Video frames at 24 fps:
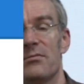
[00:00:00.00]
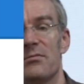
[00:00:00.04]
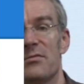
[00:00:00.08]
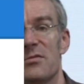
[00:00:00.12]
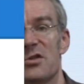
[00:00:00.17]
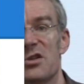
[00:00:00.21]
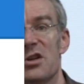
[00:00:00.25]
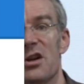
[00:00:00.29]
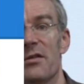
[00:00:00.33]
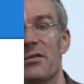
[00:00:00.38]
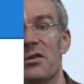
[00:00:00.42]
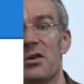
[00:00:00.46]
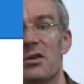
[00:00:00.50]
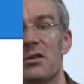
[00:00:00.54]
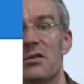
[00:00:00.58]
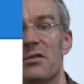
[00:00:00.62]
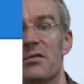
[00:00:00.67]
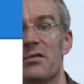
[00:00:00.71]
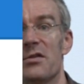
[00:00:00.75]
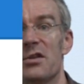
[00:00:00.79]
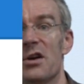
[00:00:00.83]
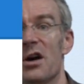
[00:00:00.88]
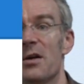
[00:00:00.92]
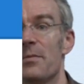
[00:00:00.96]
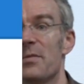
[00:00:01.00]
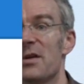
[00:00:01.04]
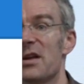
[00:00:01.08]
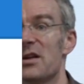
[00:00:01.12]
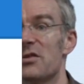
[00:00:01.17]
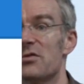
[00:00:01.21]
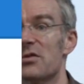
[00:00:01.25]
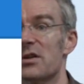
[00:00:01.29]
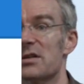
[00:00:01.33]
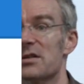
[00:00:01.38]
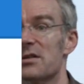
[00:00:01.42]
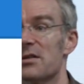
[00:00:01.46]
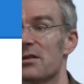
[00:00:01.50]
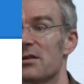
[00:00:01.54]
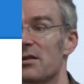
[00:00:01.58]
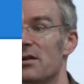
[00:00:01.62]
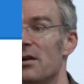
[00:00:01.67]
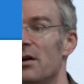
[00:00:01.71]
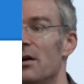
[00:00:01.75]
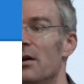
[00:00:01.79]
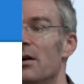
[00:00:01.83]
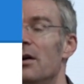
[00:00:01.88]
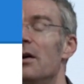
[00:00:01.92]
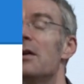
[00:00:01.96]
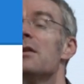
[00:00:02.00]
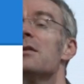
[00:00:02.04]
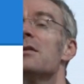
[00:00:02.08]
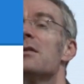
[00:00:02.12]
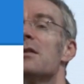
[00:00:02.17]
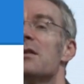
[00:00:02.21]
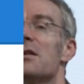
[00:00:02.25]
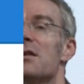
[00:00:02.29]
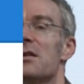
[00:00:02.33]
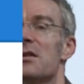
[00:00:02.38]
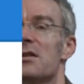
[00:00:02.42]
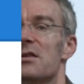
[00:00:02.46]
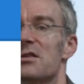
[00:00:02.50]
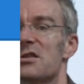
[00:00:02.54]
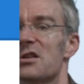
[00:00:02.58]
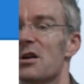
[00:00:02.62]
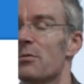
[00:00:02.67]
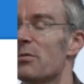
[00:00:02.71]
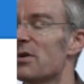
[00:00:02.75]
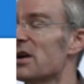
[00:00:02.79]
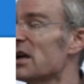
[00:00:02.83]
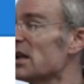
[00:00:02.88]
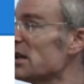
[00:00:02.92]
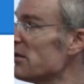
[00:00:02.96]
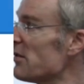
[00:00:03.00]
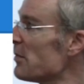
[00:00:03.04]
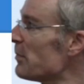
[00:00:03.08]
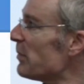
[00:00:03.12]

server, the IP address. So we're going to